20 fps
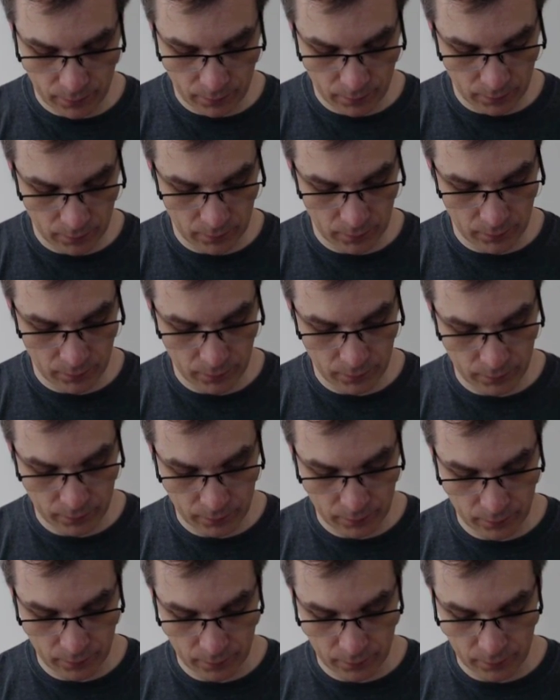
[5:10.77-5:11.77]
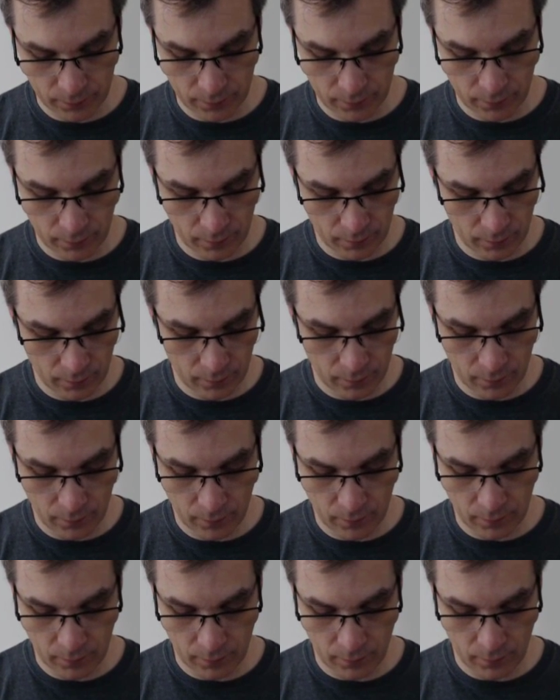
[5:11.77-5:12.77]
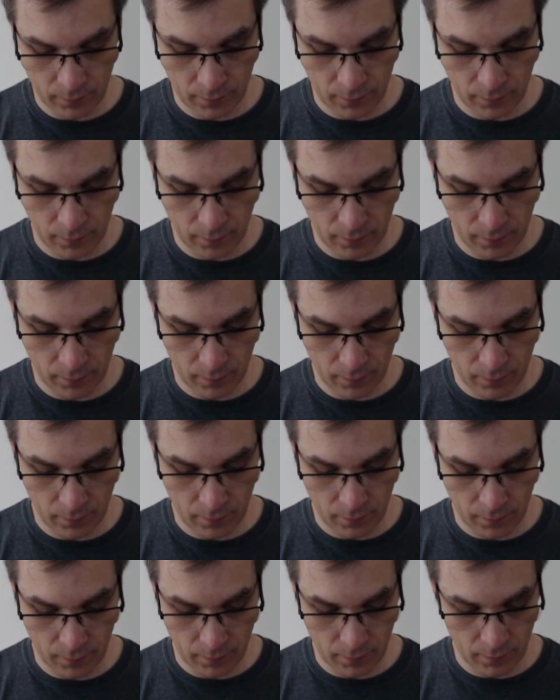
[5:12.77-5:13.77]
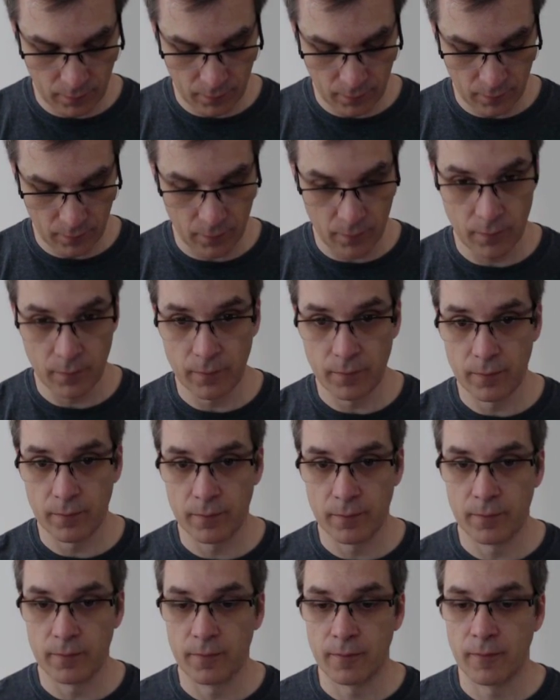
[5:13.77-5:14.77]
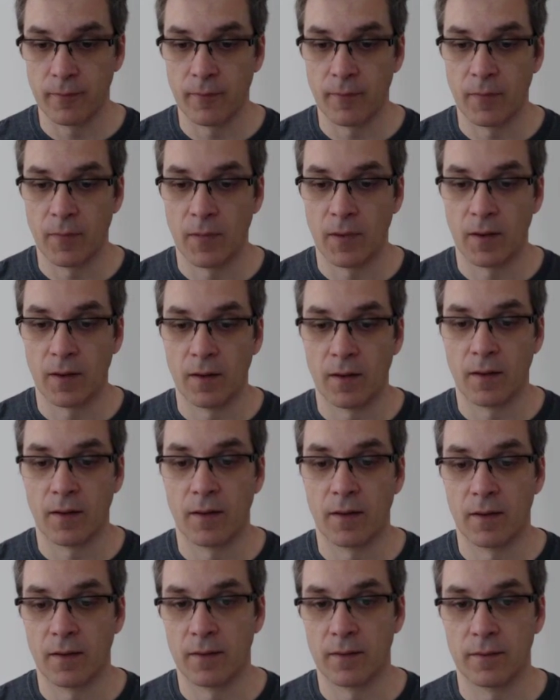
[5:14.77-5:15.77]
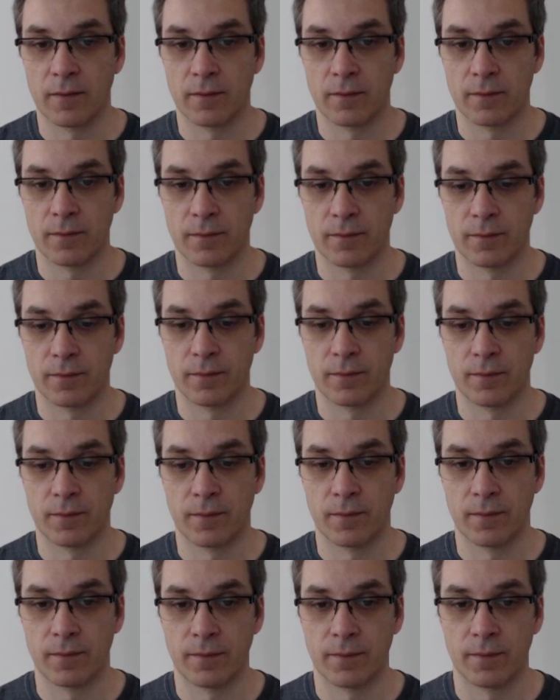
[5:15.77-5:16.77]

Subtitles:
(silence)